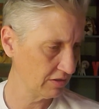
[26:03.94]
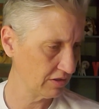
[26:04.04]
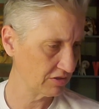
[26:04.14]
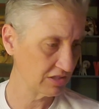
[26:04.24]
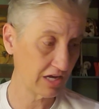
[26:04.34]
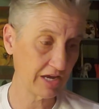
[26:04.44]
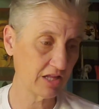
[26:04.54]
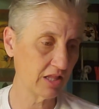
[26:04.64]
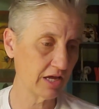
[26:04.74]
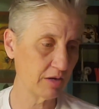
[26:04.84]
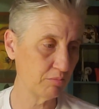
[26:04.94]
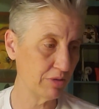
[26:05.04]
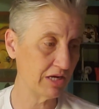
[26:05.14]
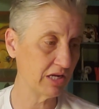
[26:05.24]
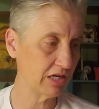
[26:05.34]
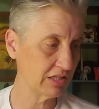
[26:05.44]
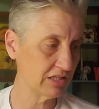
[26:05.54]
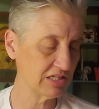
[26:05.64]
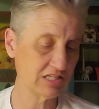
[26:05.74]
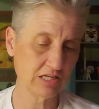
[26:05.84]
There's not a lot of money on
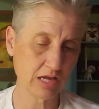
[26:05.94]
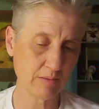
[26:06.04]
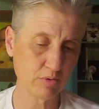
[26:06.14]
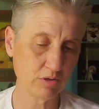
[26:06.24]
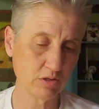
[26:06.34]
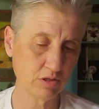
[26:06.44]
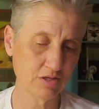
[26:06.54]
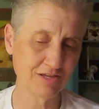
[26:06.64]
this table.